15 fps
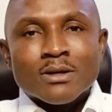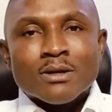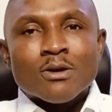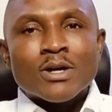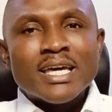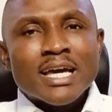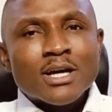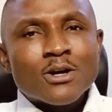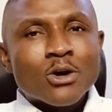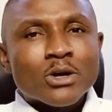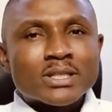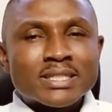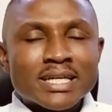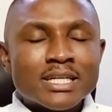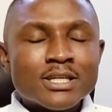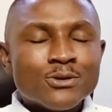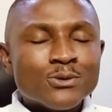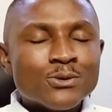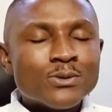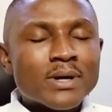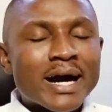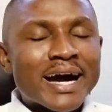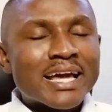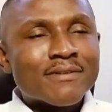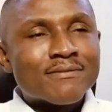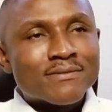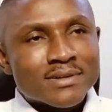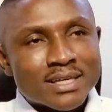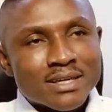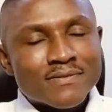Hear God telling you, "I have
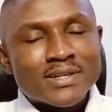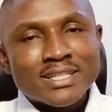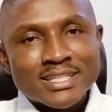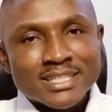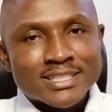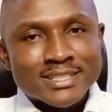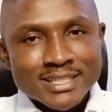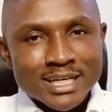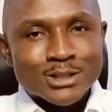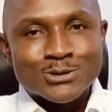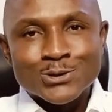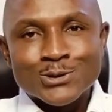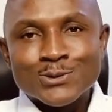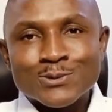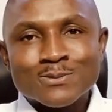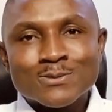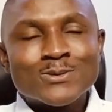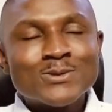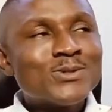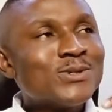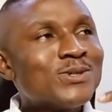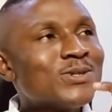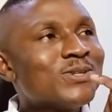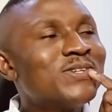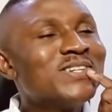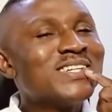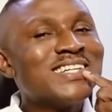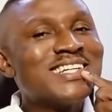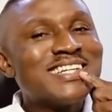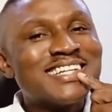given this day to you." Woo!
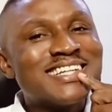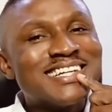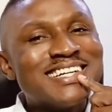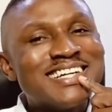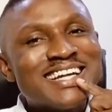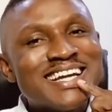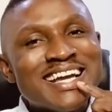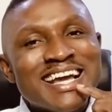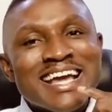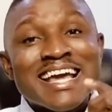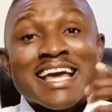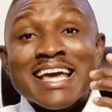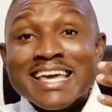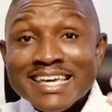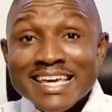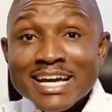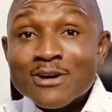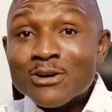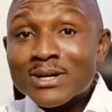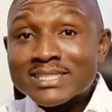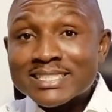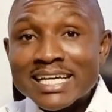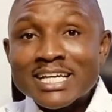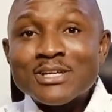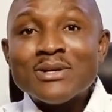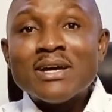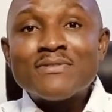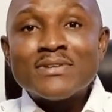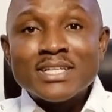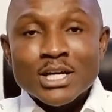Hear God telling you
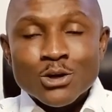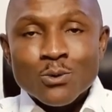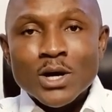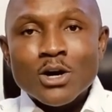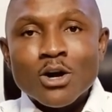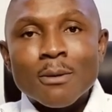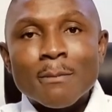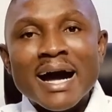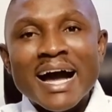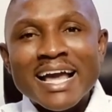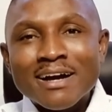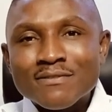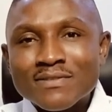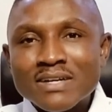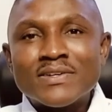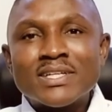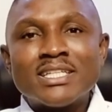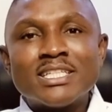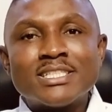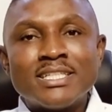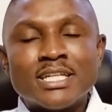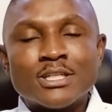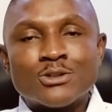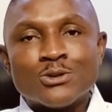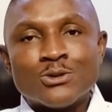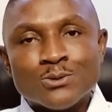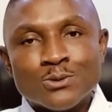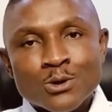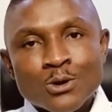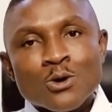every day you wake up, "I have given this day to
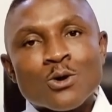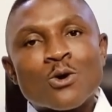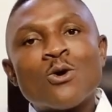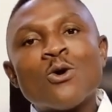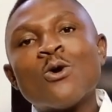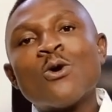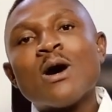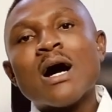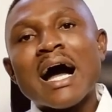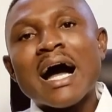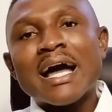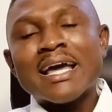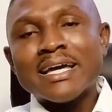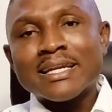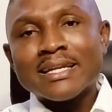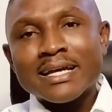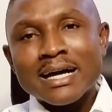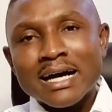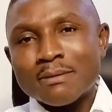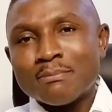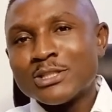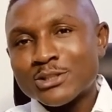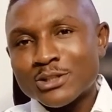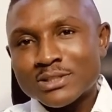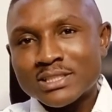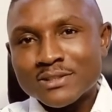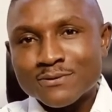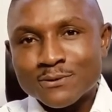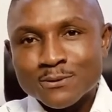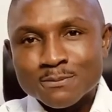you." Go ahead and be
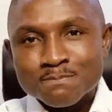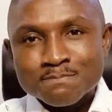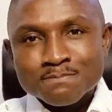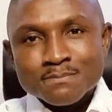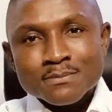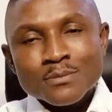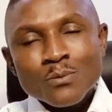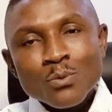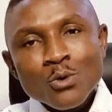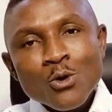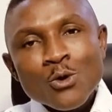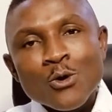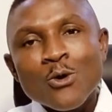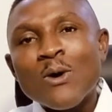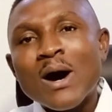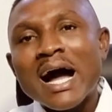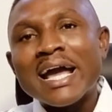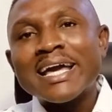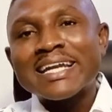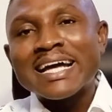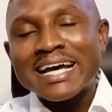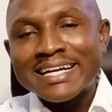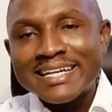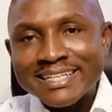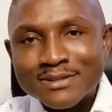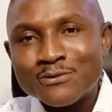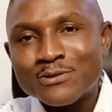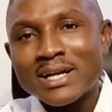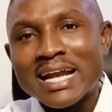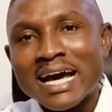successful. Go ahead and live
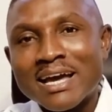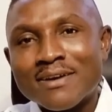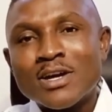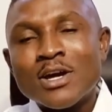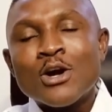your life.